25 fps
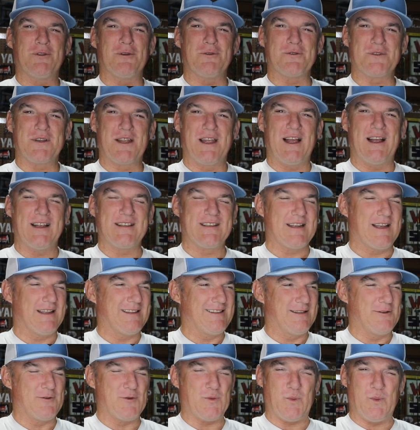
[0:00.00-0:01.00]
those cats
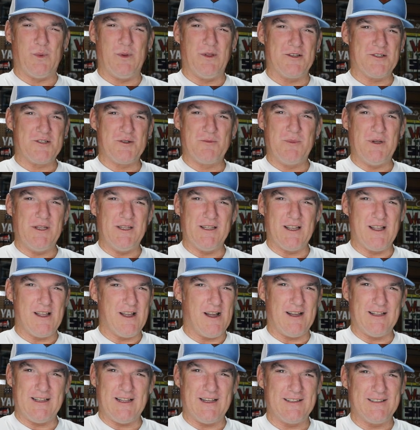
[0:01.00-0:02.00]
out there. Pleasure meeting the
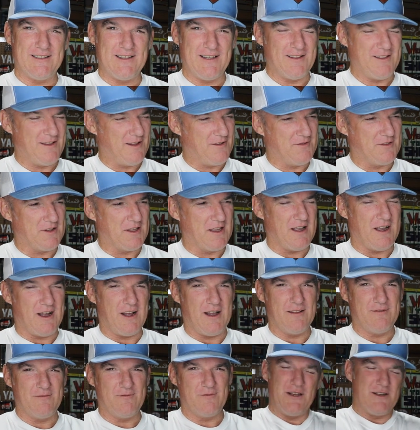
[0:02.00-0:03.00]
con out there. Love the
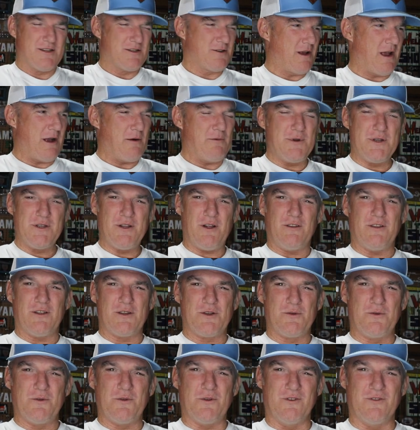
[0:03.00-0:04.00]
con. So how are we starting
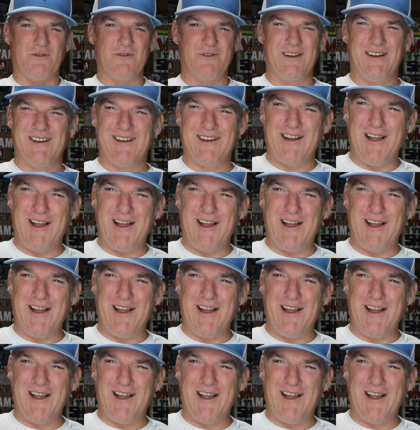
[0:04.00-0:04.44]
this one off? A